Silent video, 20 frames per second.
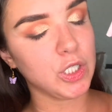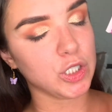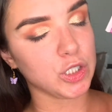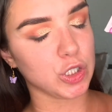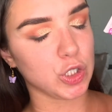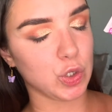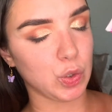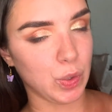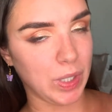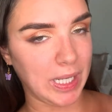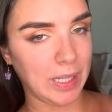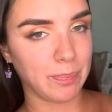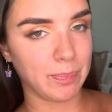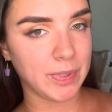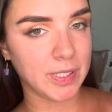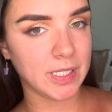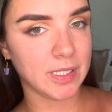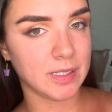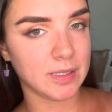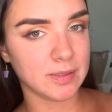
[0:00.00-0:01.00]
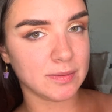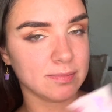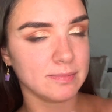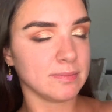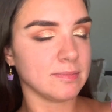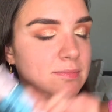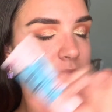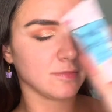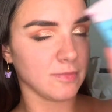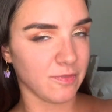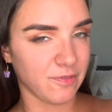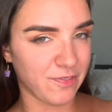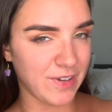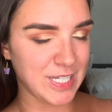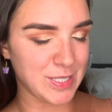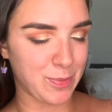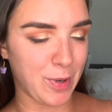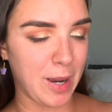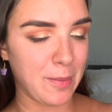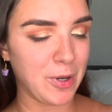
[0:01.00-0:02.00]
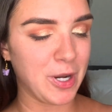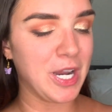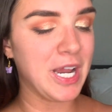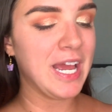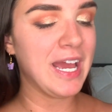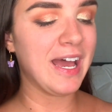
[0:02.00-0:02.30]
Grip Face Primer.